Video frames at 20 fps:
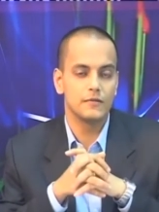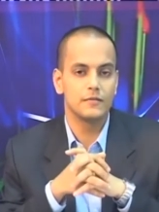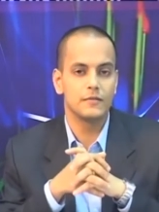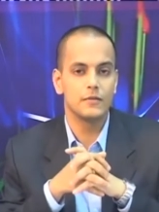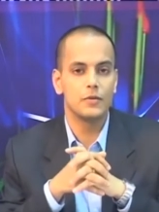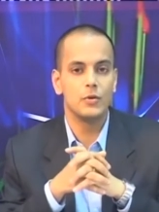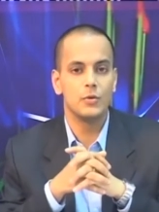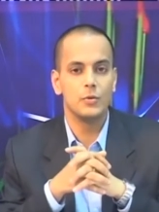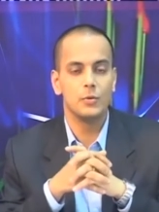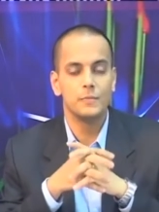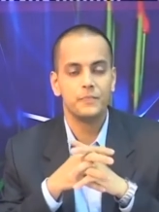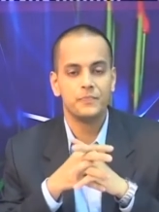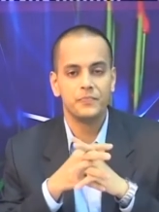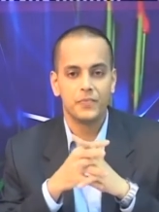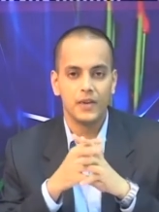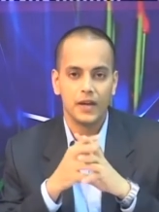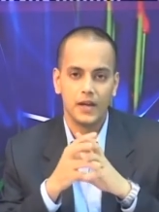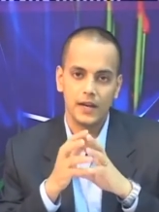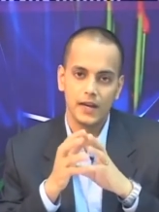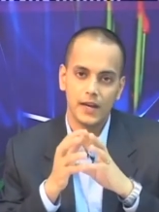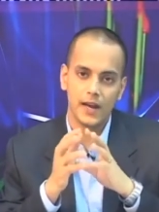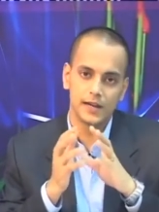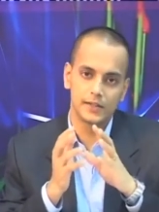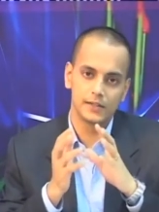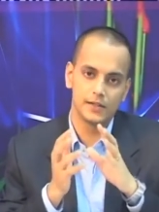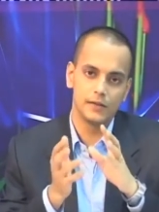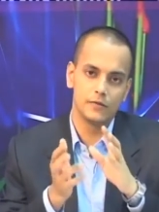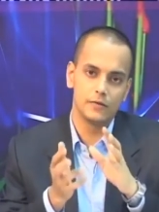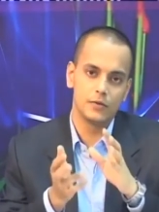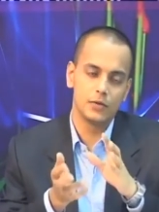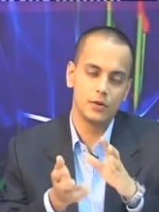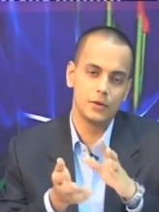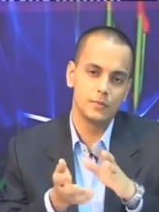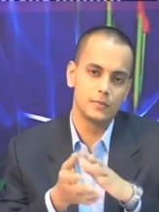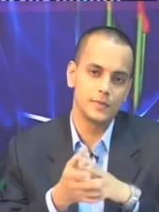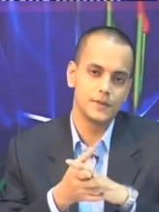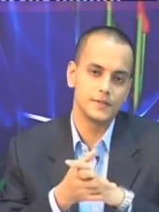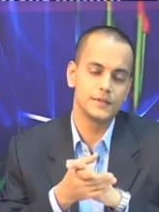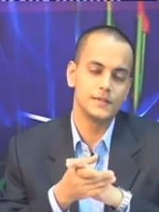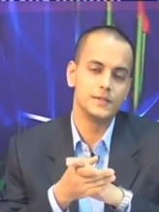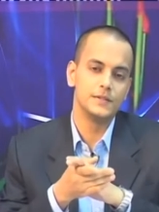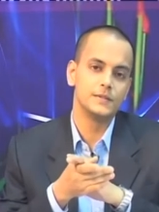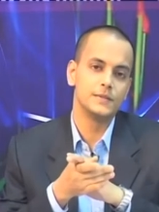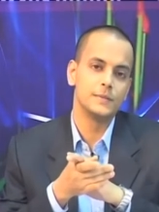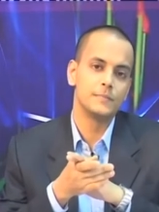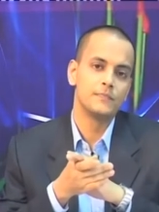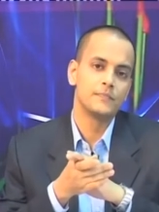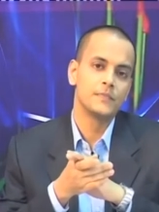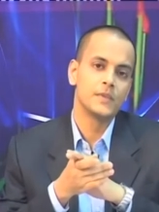flow in axial flow compressors.